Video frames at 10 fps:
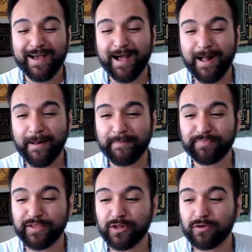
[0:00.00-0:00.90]

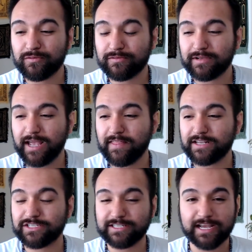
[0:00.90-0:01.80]
And
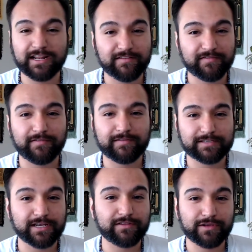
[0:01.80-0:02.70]
then just kind of
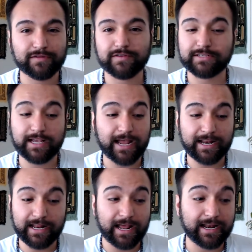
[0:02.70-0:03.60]
tell the universe, like,
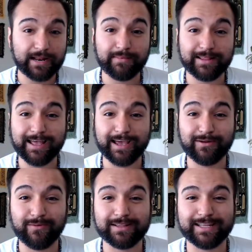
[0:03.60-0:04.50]
I didn't mean that. I
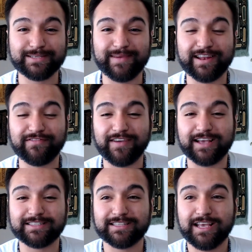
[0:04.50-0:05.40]
don't want that to
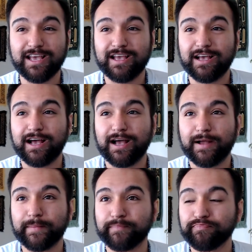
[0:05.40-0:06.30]
manifest.
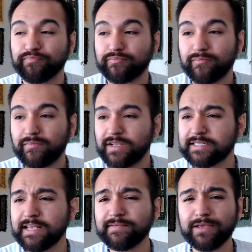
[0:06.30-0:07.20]
Um,
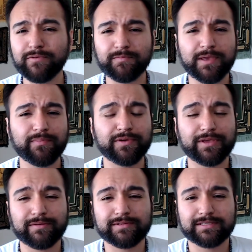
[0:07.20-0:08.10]
Same thing with people
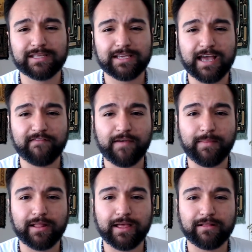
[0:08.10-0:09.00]
use the
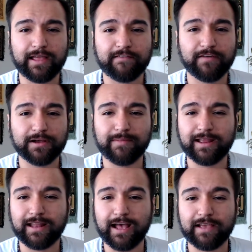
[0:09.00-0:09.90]
FMLL, like fuck
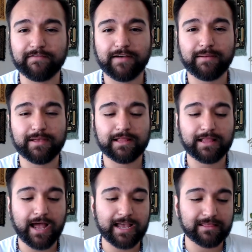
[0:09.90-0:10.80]
my life. I mean,
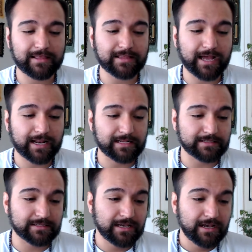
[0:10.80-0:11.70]
I think that
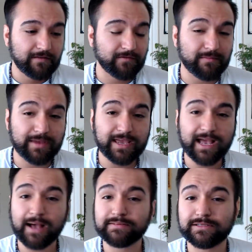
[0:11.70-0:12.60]
is, for
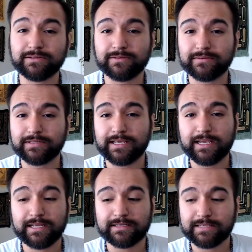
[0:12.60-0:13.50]
me,
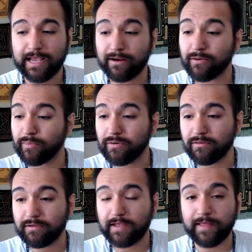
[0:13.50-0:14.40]
absolutely
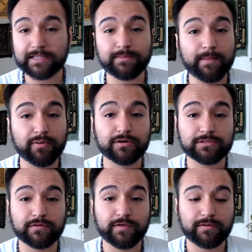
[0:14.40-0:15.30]
terrible. And that's my
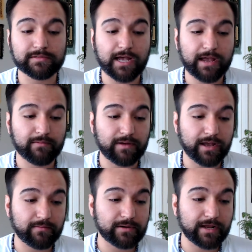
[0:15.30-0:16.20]
personal views.
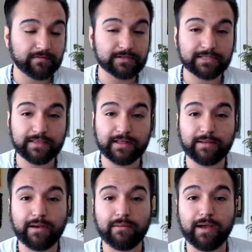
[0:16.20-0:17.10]
I would never say that
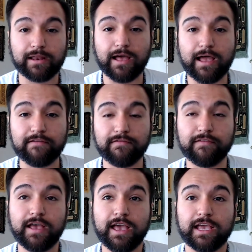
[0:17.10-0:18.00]
about my life,
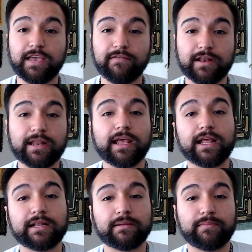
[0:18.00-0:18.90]
even
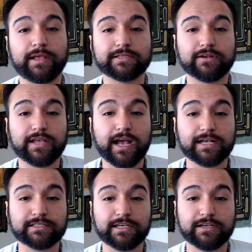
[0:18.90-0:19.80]
in being
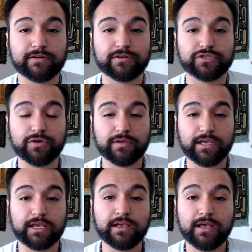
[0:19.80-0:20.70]
sarcastic or joking.